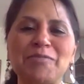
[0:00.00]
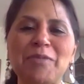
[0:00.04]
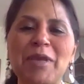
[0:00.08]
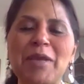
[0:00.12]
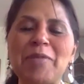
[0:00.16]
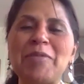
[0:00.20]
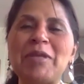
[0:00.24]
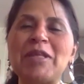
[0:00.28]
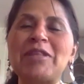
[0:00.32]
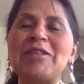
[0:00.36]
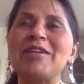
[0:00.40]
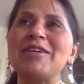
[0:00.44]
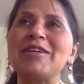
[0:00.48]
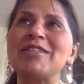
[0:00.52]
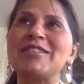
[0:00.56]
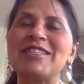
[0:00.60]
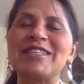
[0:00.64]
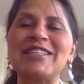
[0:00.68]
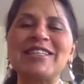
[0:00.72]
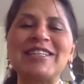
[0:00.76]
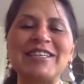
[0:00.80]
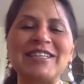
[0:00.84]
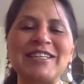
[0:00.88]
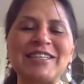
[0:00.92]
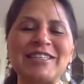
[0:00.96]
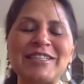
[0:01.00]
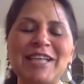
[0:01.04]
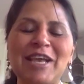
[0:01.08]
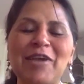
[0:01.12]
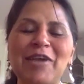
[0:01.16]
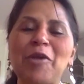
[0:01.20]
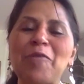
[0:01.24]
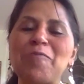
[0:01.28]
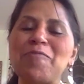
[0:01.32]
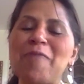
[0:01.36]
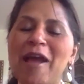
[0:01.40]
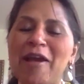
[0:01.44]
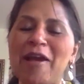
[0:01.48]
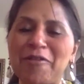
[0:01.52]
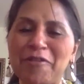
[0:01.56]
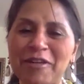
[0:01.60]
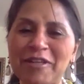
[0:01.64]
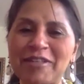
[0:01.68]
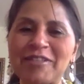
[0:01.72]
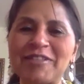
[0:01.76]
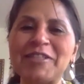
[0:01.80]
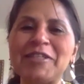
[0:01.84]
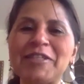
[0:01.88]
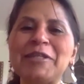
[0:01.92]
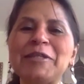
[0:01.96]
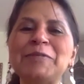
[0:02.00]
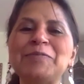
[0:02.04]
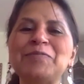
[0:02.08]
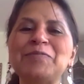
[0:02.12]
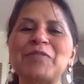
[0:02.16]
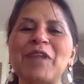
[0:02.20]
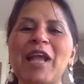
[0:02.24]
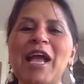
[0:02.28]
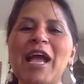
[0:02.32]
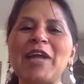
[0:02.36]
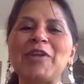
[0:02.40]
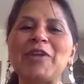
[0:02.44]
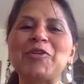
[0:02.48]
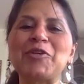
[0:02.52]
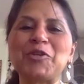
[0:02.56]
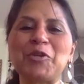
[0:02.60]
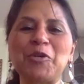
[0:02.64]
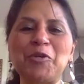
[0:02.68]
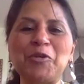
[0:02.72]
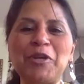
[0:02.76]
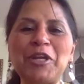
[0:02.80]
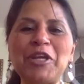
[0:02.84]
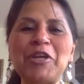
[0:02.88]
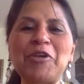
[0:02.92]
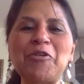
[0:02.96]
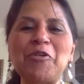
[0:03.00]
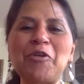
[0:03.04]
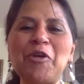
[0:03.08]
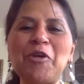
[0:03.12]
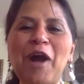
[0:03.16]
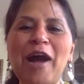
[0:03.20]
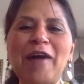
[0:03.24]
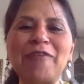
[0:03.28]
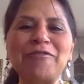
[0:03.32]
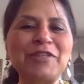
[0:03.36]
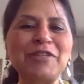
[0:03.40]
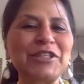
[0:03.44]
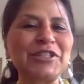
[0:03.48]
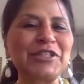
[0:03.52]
Maybe 13 years. I got married and could only go after